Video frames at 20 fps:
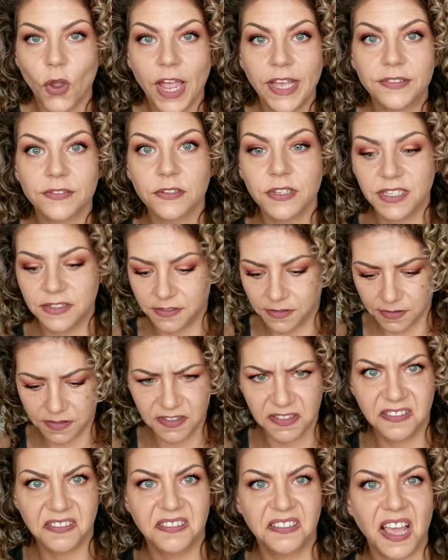Okay, so let's
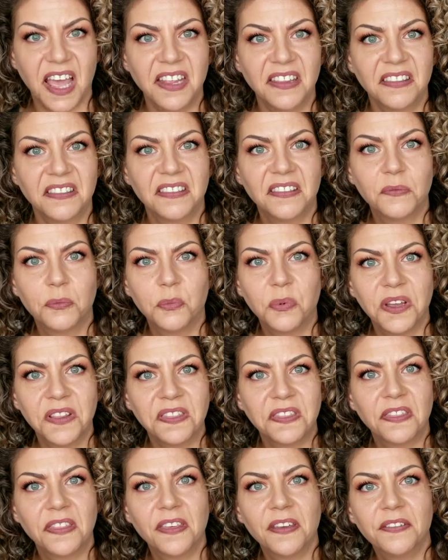set with
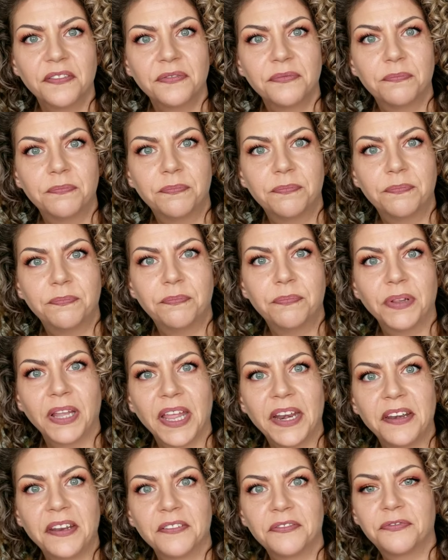the
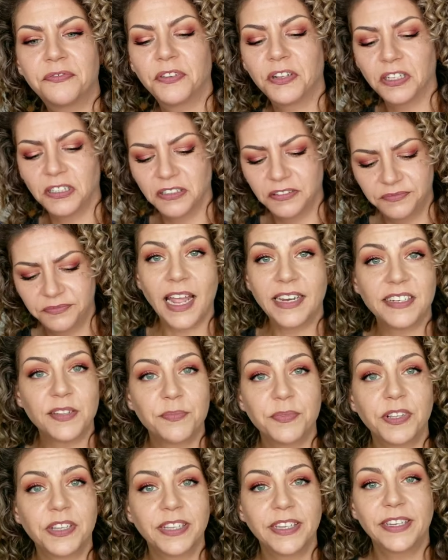Blendiful. I
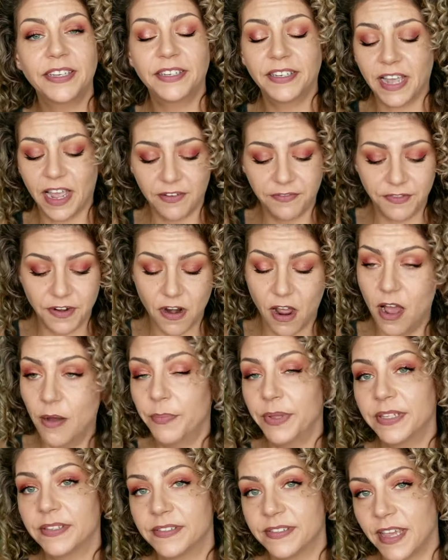typically have
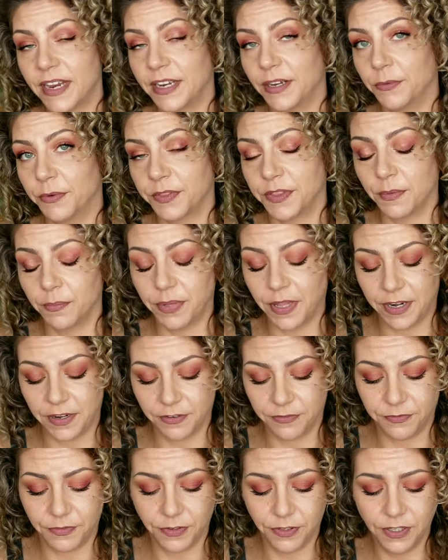not been setting with the
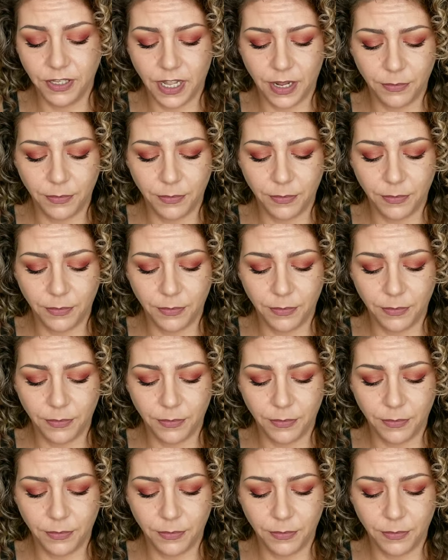Blendiful.